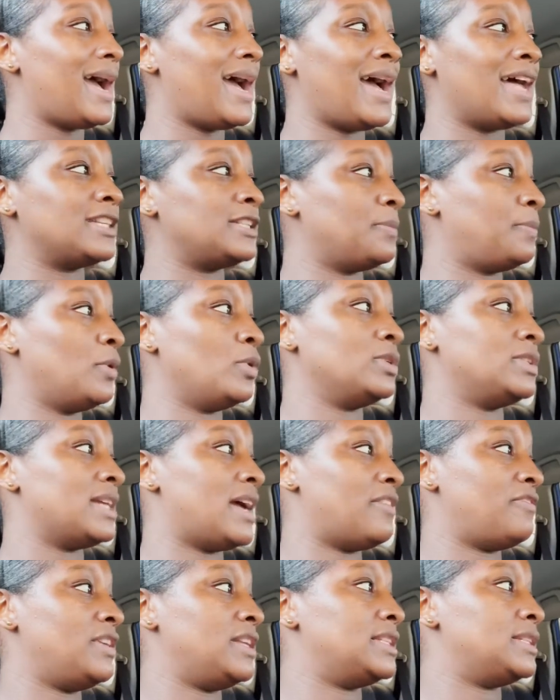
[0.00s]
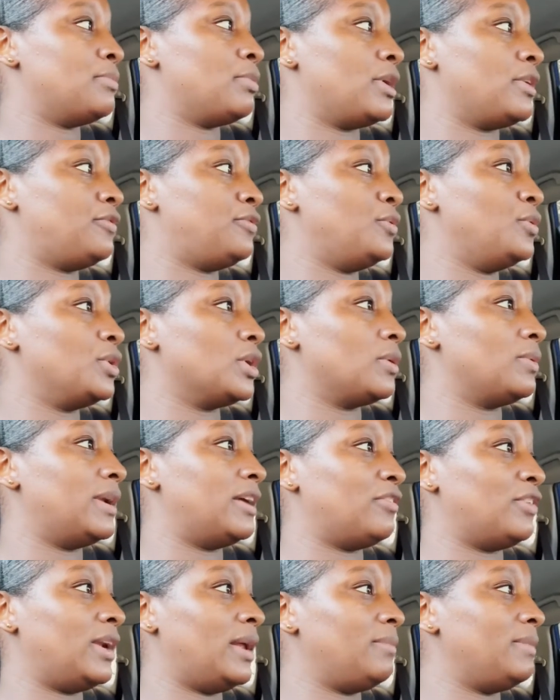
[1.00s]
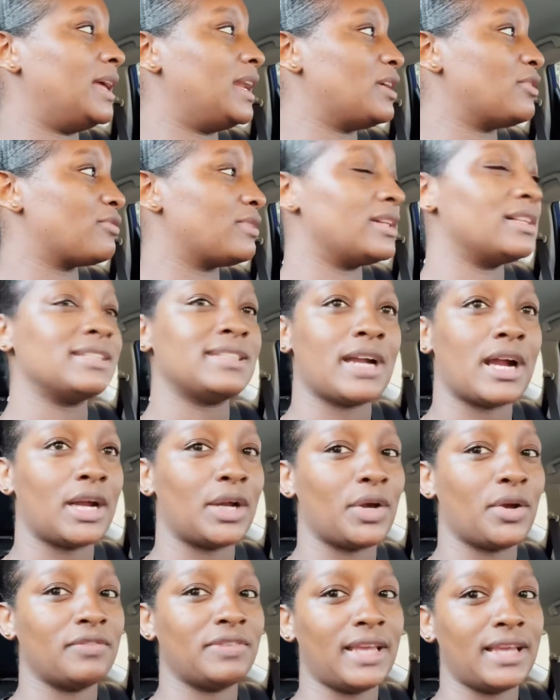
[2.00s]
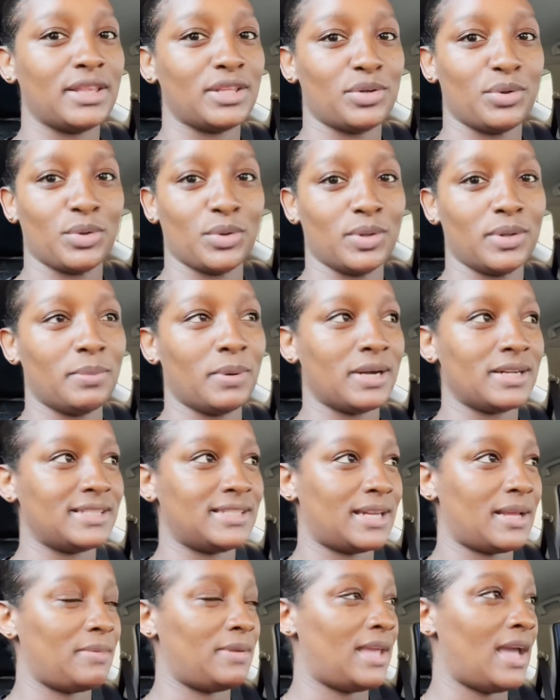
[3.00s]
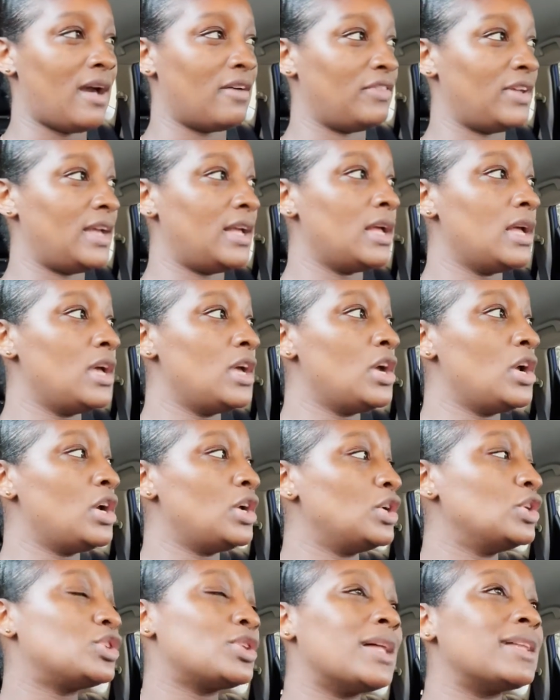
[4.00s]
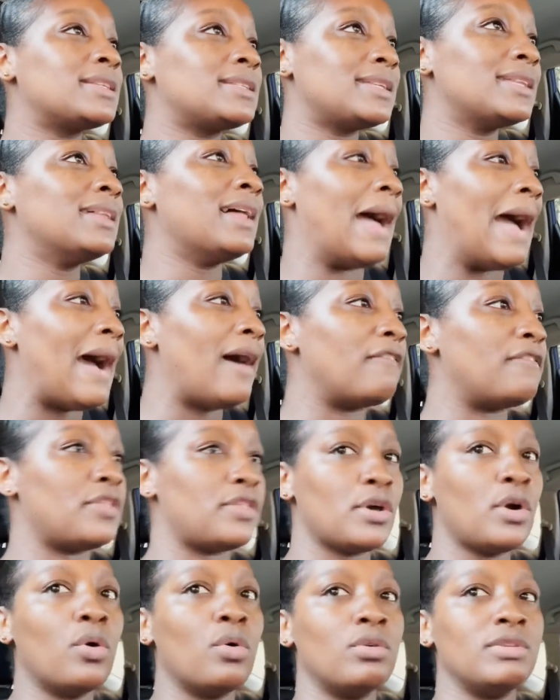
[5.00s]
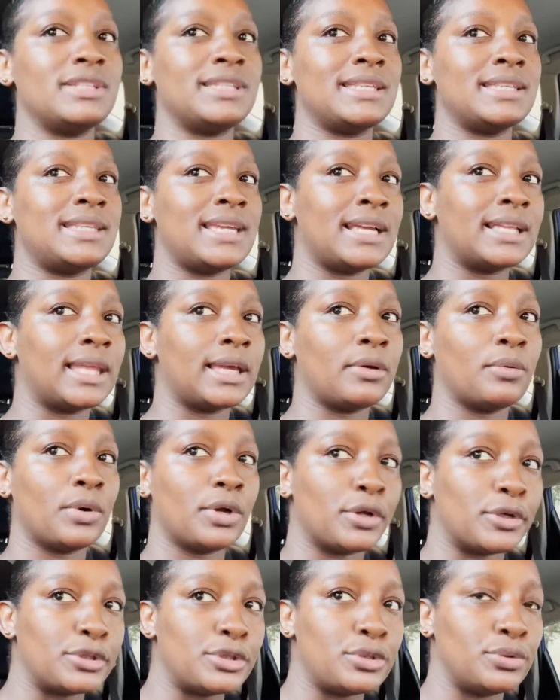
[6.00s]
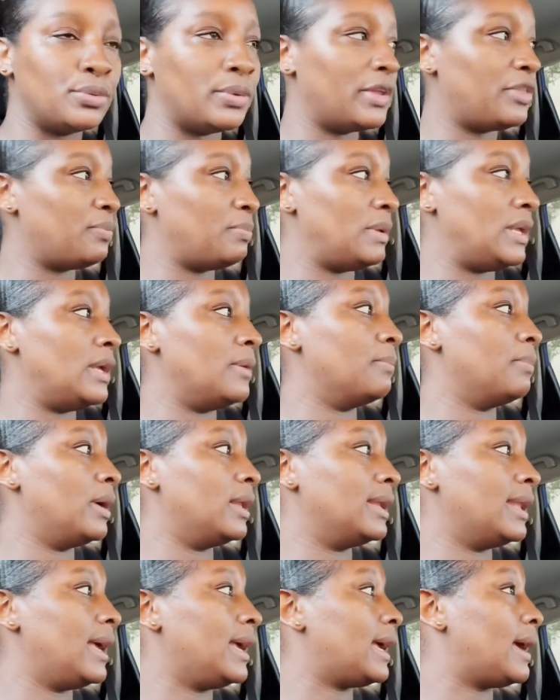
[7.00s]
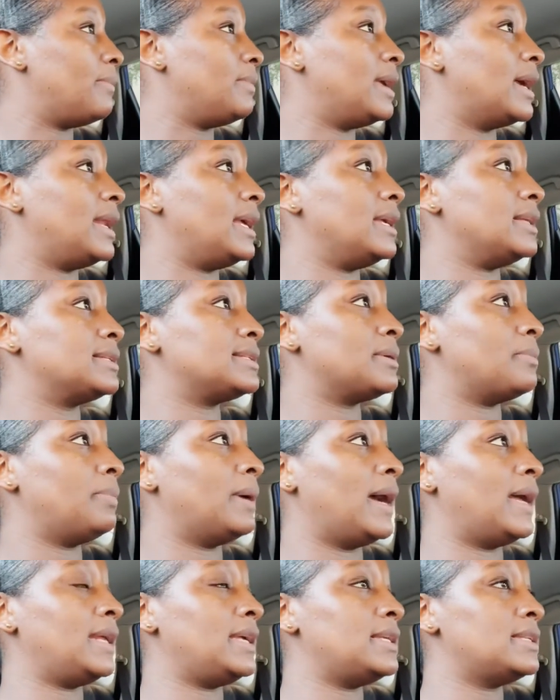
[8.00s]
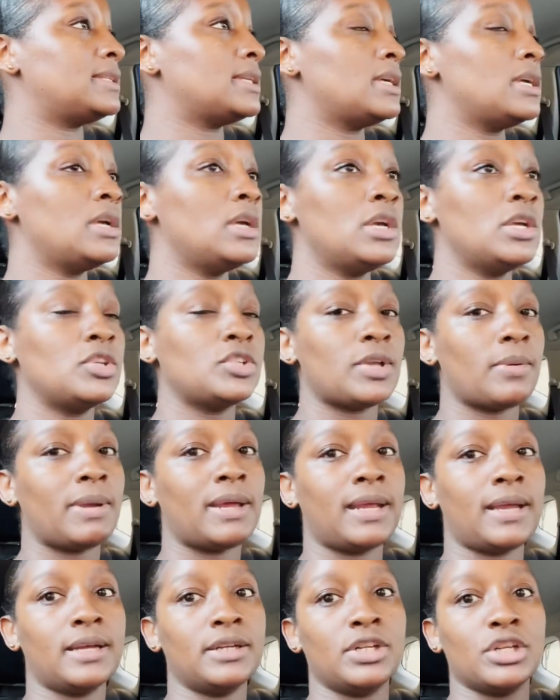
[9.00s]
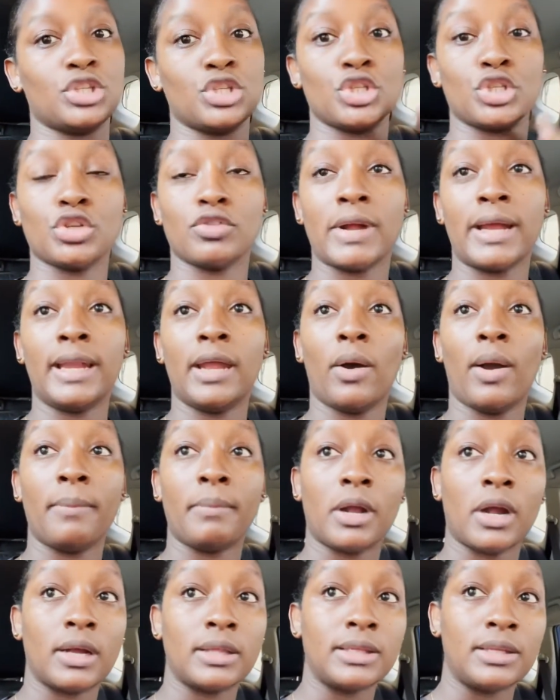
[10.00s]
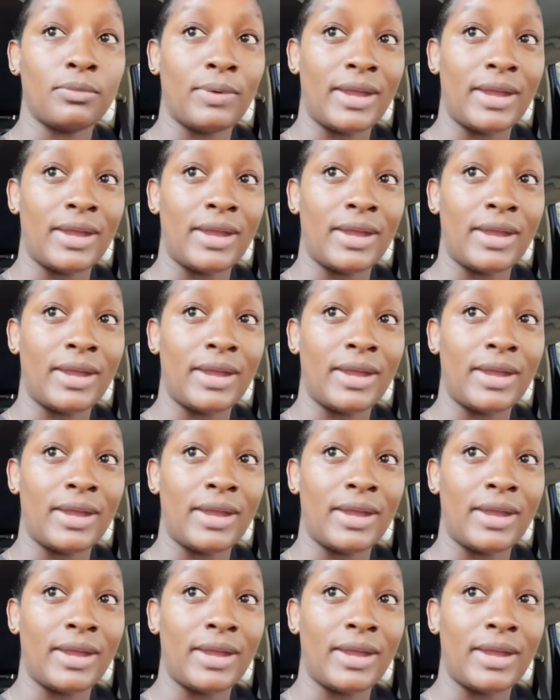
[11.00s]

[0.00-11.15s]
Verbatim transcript: as opposed to having to bring food or whatever. And I'm getting real tired of like the granola bars that I be having. So I'll still have those to take like one or two with me, but like I'm getting some patties. So I'm getting a dozen. So right now I'm currently